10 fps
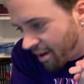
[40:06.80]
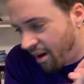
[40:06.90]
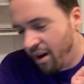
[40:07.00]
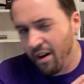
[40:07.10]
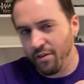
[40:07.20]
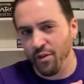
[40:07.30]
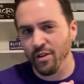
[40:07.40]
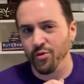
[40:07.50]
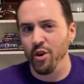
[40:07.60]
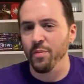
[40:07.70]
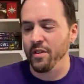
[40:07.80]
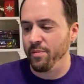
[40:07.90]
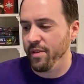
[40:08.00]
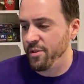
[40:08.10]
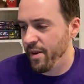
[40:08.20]
As far as reopening the
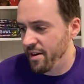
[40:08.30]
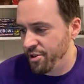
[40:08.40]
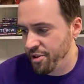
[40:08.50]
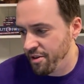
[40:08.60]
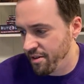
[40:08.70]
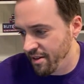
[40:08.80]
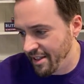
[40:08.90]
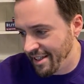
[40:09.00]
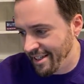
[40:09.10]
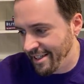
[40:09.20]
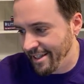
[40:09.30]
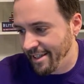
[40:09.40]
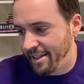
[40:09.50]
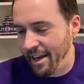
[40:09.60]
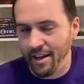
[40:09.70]
pledge manager,
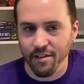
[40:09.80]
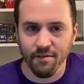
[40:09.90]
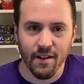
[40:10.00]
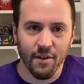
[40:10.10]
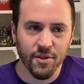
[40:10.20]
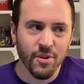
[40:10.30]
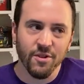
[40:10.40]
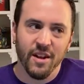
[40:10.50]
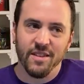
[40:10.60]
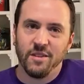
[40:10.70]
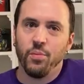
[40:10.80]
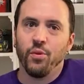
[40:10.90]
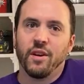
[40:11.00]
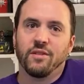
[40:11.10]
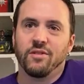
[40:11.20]
I don't think we can do that at this point
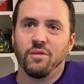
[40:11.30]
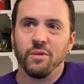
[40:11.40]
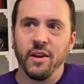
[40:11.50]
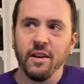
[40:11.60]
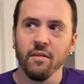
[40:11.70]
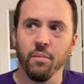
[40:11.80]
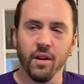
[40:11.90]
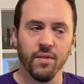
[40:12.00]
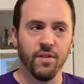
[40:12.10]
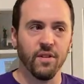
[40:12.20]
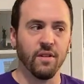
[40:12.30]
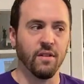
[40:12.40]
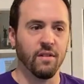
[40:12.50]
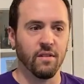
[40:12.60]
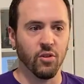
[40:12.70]
because it's so late. But
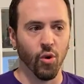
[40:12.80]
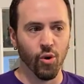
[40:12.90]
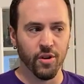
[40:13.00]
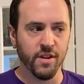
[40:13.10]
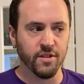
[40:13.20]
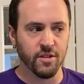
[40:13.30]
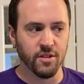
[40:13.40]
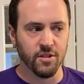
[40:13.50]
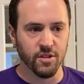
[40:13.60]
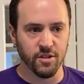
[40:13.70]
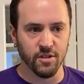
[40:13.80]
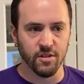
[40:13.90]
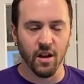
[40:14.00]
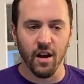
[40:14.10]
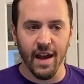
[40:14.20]
the goal is to just
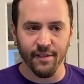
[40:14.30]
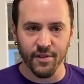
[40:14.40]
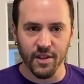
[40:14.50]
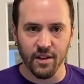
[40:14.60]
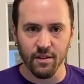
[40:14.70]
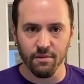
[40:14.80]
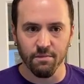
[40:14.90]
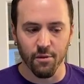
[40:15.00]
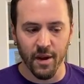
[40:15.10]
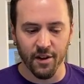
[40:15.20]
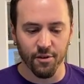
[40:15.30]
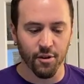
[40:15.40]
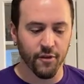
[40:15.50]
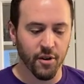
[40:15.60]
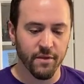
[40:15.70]
have the remainder
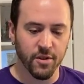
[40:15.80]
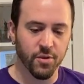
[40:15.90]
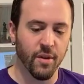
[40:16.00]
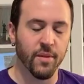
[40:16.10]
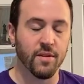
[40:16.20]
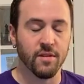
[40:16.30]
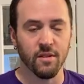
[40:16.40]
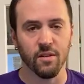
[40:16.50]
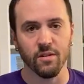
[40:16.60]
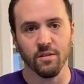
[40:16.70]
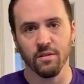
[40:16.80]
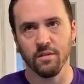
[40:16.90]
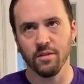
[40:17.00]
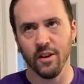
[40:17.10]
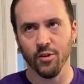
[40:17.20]
of our inventory up on our
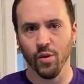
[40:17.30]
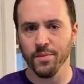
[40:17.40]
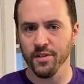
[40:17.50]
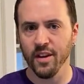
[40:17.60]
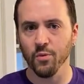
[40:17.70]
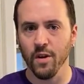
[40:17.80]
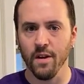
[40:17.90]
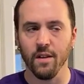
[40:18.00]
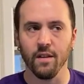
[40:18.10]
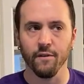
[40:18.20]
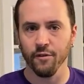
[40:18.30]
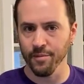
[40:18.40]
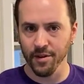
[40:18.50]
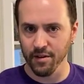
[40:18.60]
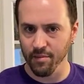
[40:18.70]
say on the website when the
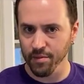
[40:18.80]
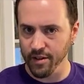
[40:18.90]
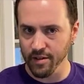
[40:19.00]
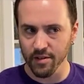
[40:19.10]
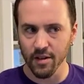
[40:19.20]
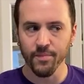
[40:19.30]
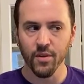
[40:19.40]
fulfillment completes,